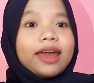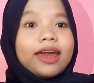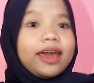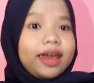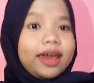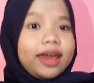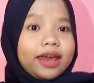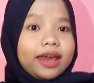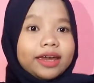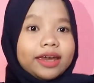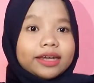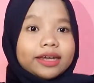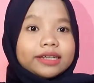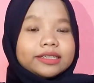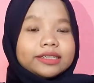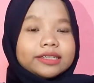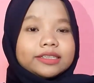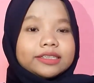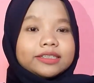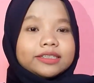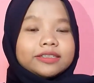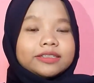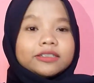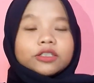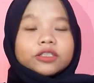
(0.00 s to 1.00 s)

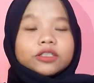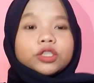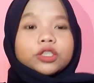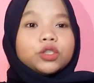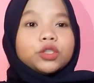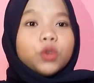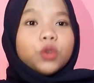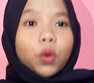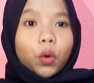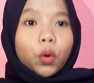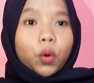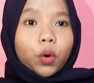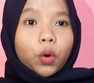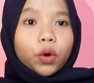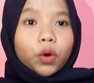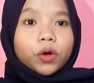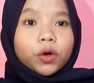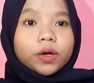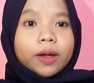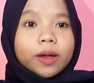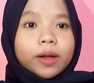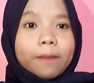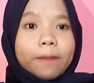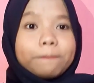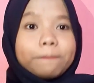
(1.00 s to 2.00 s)
and,
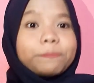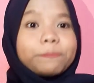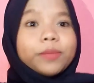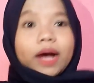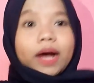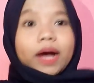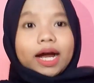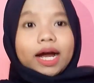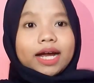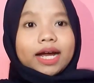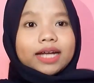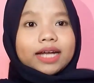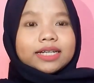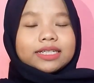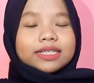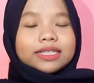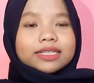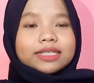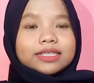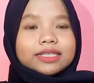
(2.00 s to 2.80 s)
nor, but,